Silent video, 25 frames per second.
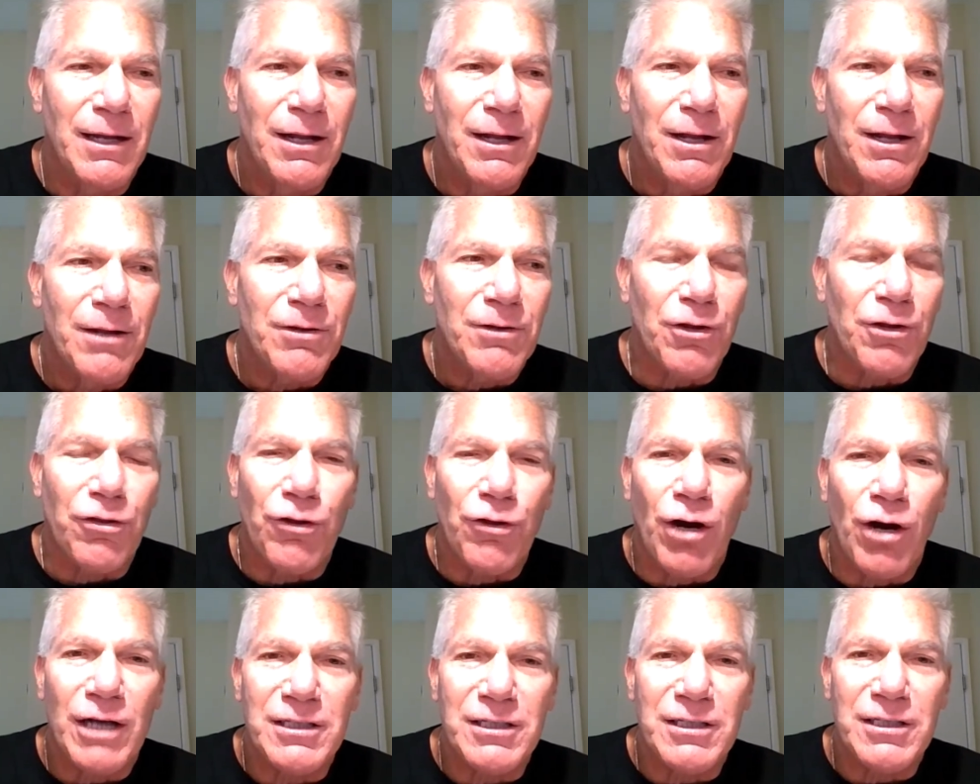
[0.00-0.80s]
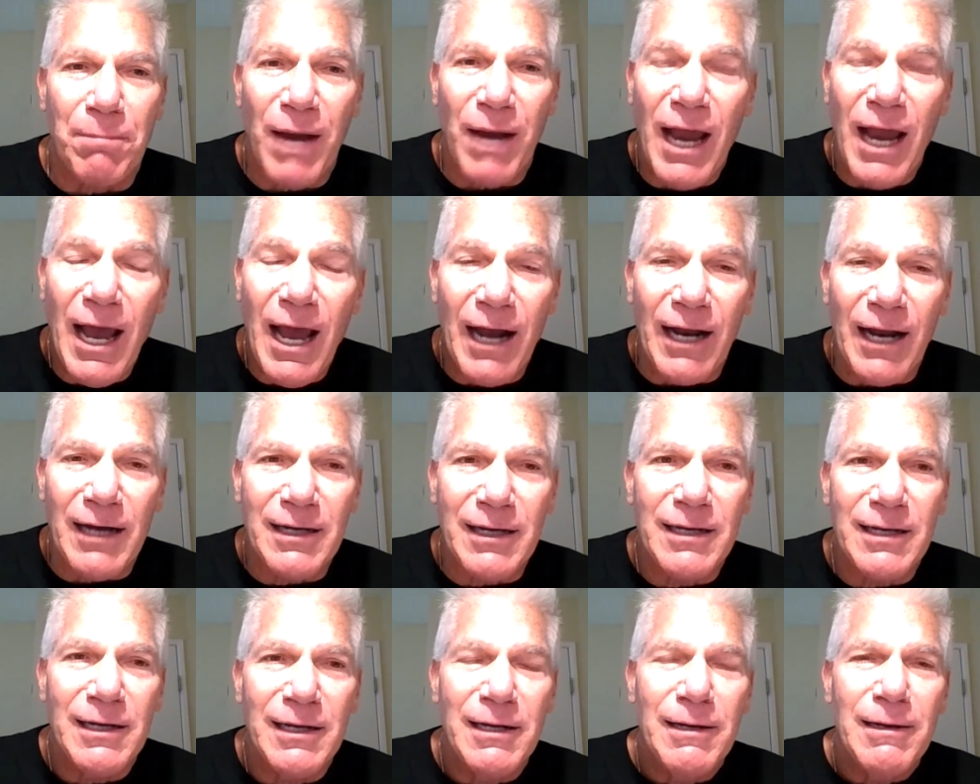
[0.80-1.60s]
thought to
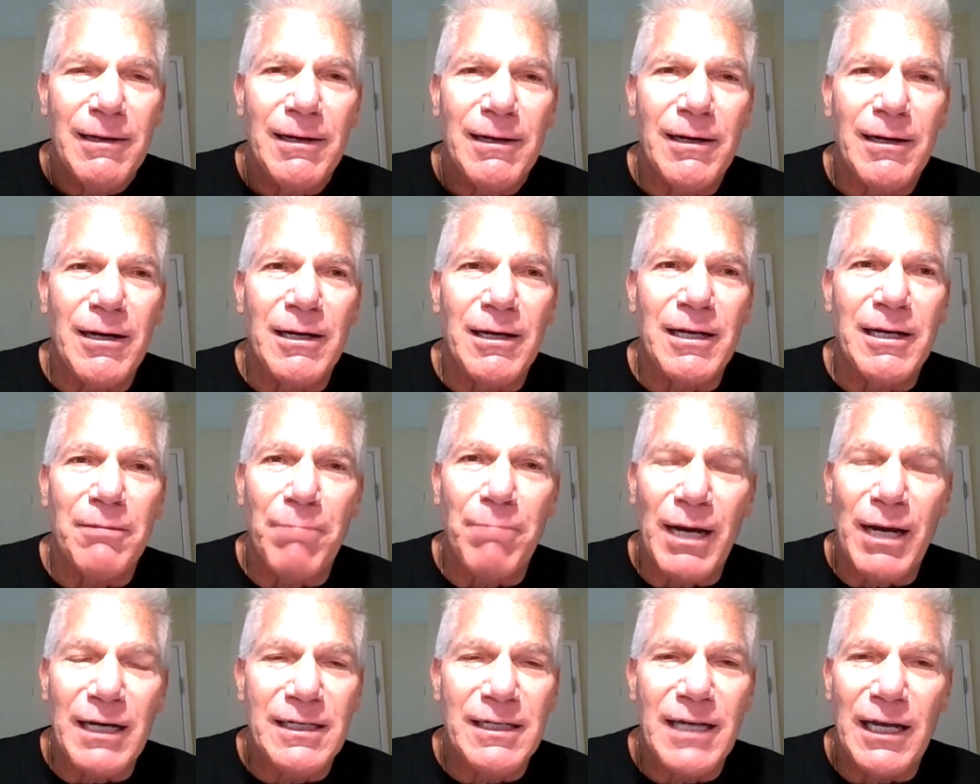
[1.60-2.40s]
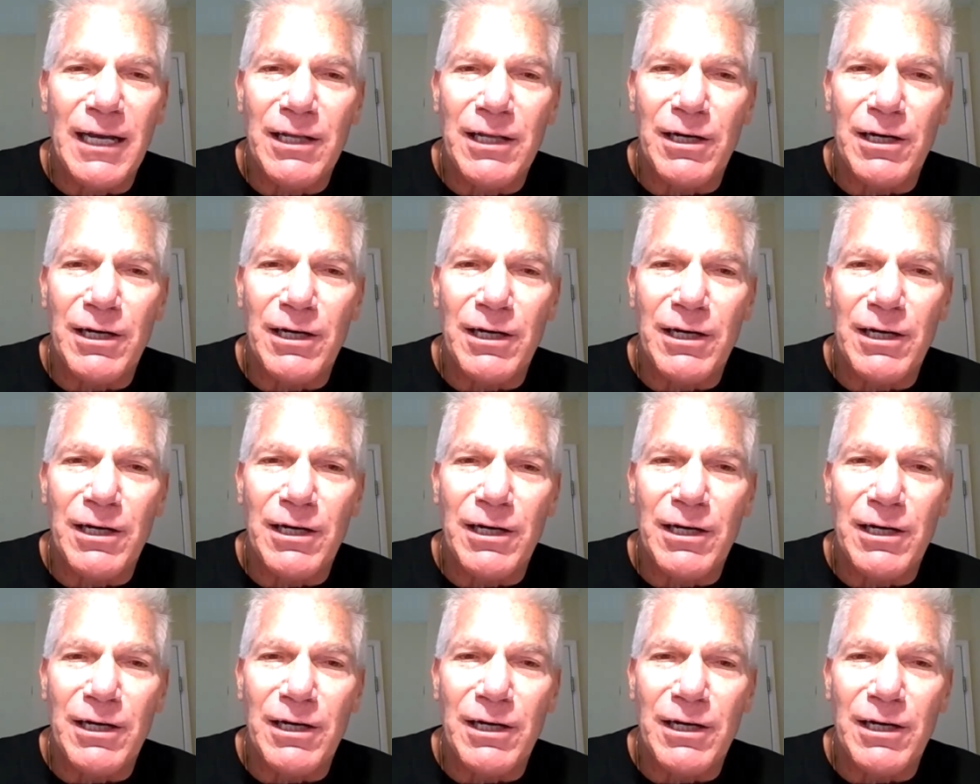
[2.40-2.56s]
panic and maintain